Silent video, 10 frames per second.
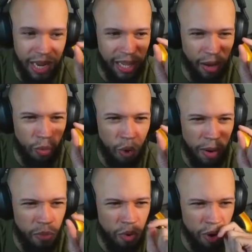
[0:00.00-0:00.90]
like, one
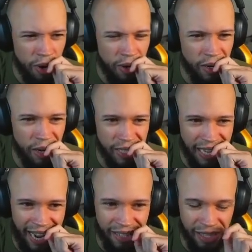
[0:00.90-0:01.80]
more
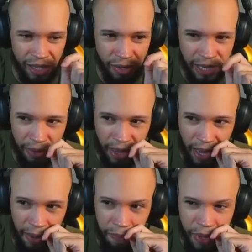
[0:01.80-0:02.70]
attack to close out
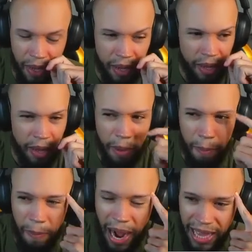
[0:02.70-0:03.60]
game.
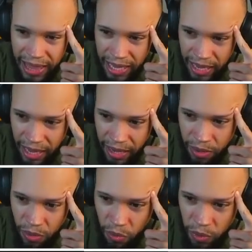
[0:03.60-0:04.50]
My
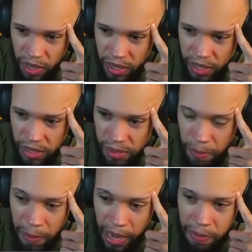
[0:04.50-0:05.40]
thinking was
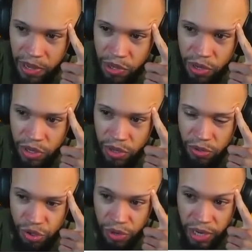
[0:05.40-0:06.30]
maybe you can use
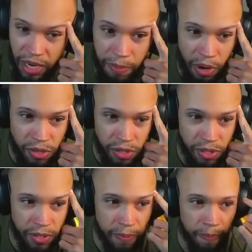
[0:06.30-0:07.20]
Trinity
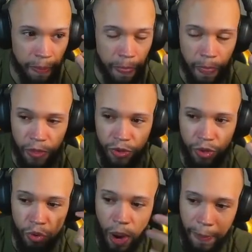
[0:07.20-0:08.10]
Burst
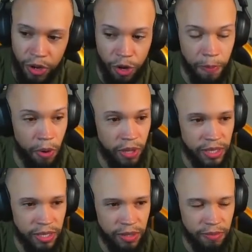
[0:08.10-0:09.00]
to wipe out your
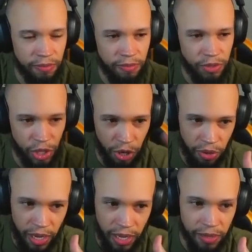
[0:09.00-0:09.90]
opponent's
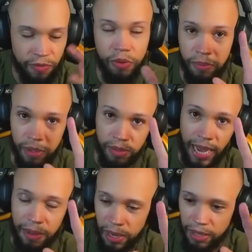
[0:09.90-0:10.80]
security, in
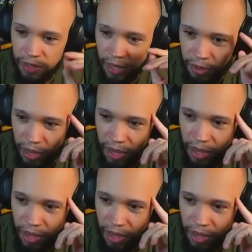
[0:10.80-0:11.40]
Gallantmon, anyway.